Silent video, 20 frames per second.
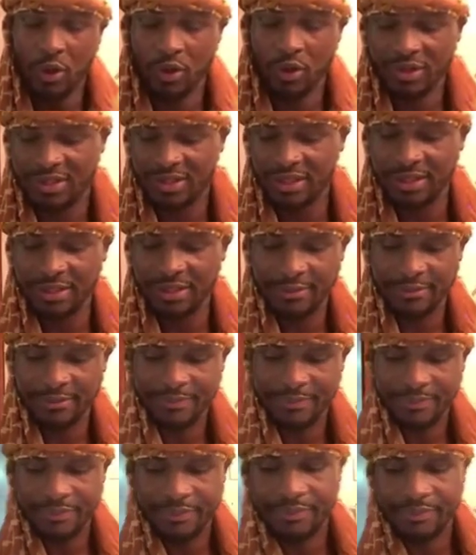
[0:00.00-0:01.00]
We're going to see.
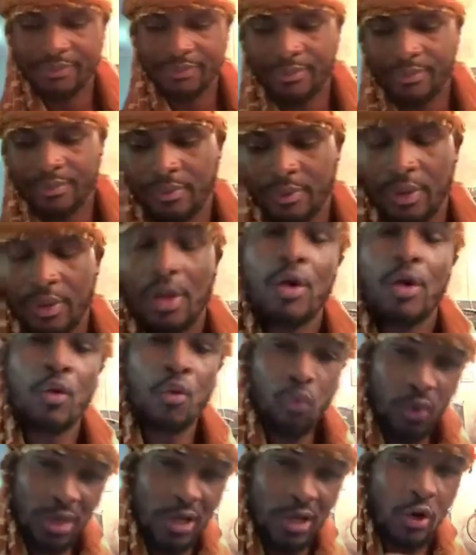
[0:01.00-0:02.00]

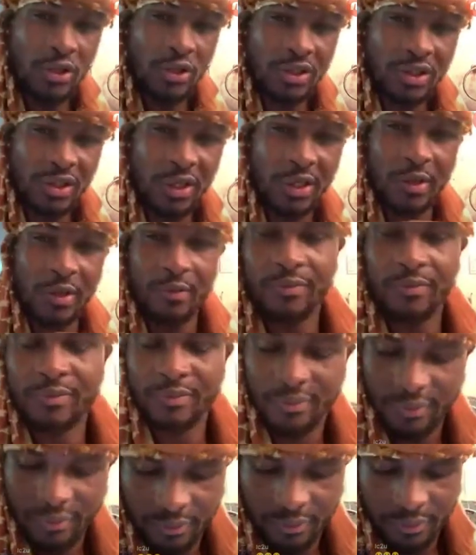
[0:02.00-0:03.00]
We're going to see.
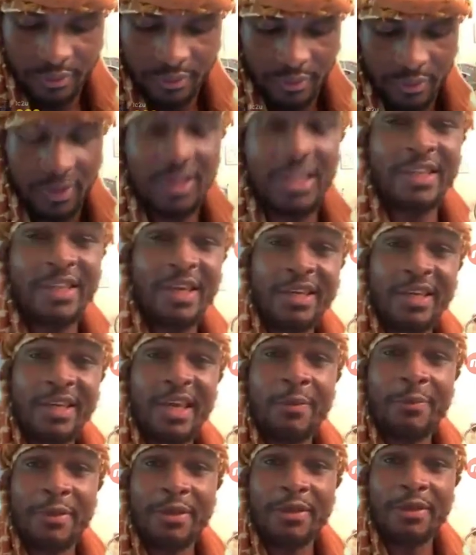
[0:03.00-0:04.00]
Can you
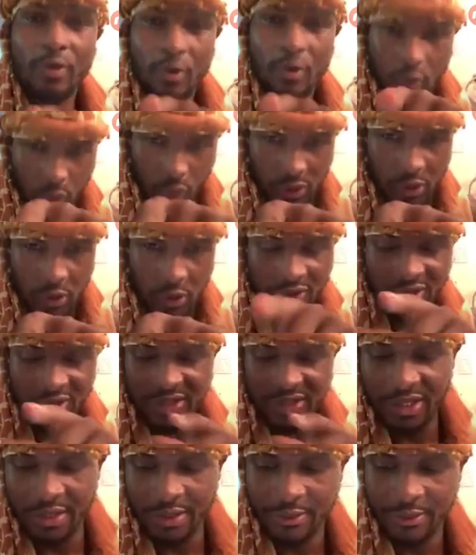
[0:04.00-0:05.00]
keep it? We're going
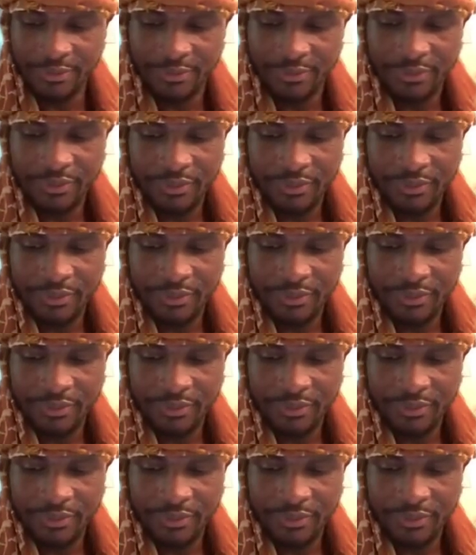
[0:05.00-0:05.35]
to see.